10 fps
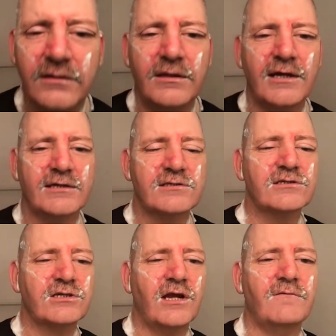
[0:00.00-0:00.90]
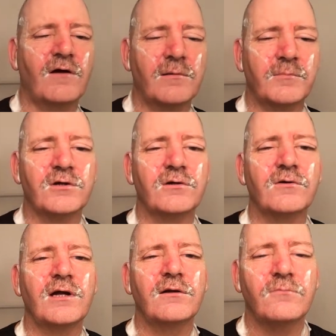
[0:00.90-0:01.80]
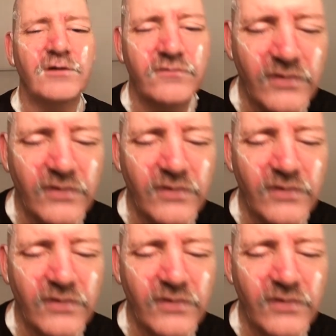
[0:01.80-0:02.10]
That's the shape. I'm going to go ahead and rinse